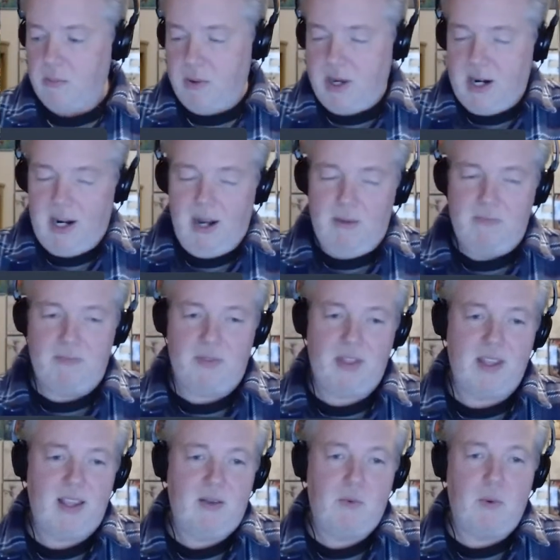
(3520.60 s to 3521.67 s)
But
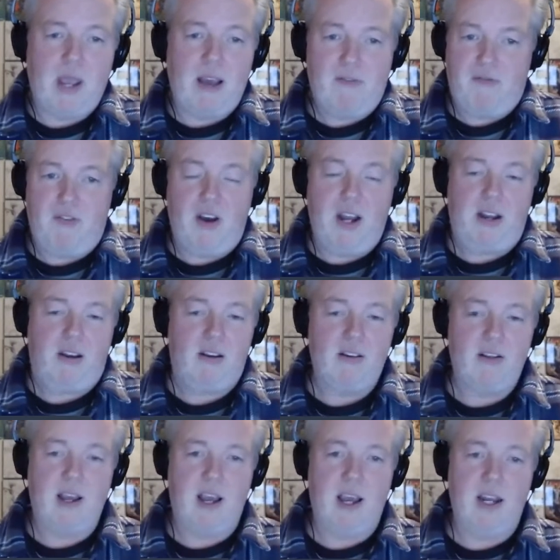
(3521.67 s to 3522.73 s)
we have fun,
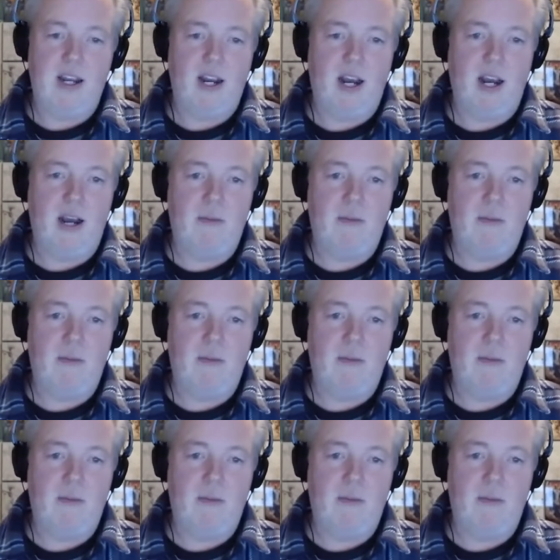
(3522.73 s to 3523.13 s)
and